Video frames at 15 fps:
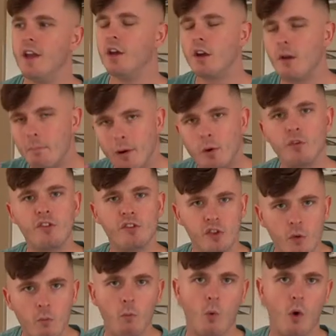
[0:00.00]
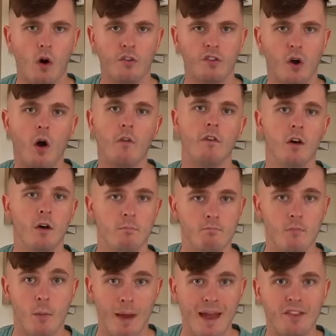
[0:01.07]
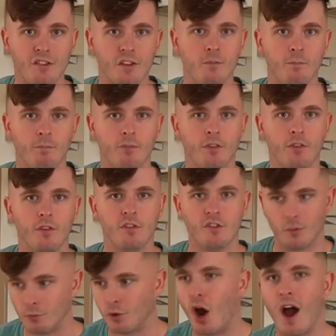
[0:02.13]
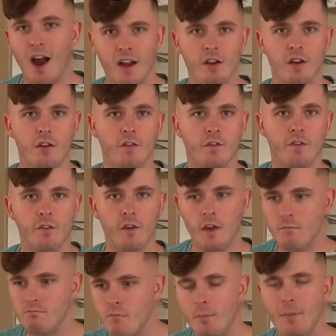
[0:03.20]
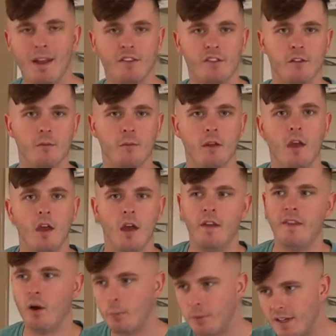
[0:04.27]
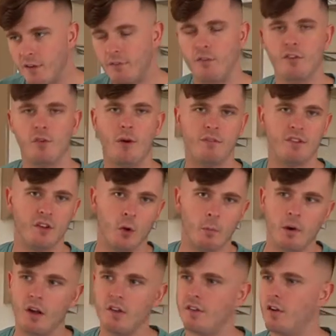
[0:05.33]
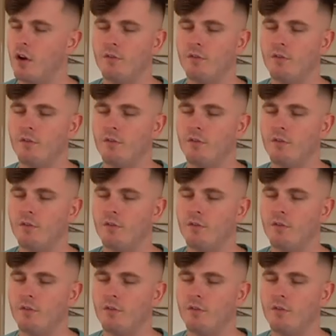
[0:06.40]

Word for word: You're gonna build somewhat of a momentum, some kind of momentum, and that will be different to every single person.